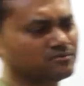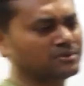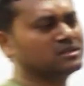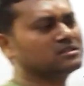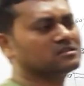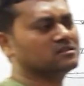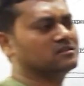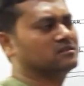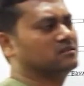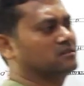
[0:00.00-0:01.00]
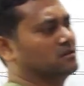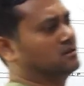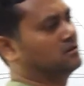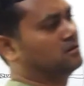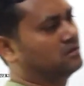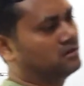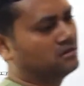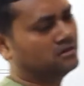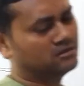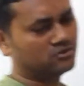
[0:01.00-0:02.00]
winds
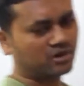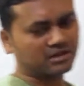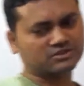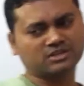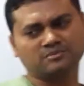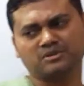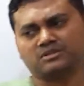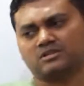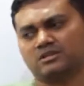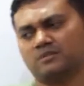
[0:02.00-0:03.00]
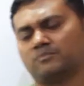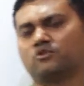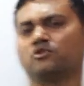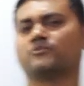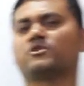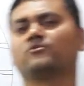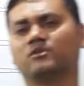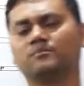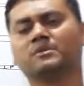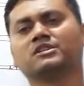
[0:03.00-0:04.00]
you can say means blow from
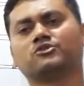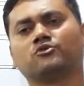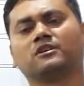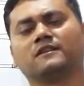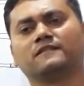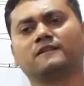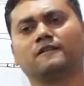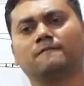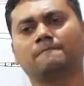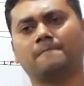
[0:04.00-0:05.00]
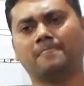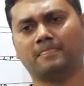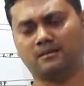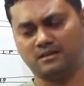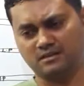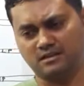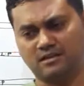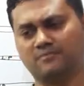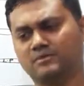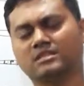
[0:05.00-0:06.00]
one place to another, I
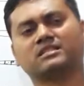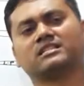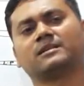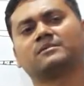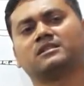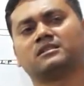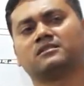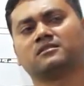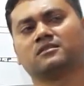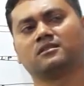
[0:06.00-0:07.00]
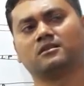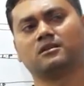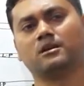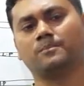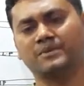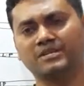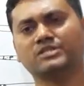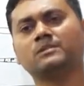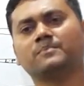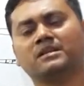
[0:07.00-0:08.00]
have described that
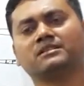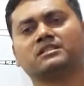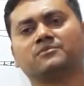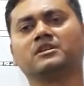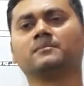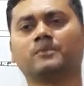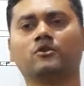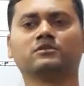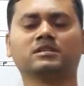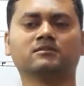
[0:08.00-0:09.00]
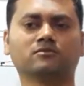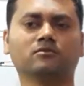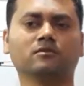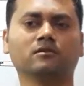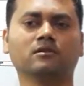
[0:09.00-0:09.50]
pressure plays a very pivotal role,